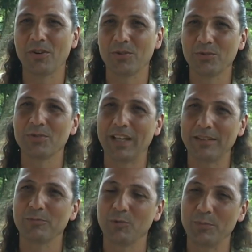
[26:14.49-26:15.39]
oh,
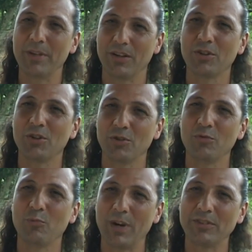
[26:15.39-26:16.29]
that would be a
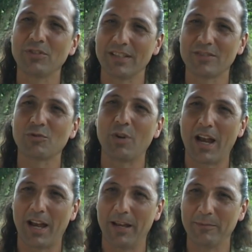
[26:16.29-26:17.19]
good way to
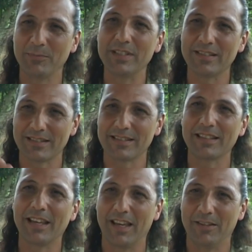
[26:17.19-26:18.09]
describe this
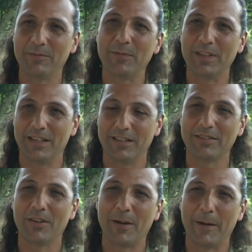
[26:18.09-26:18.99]
infinite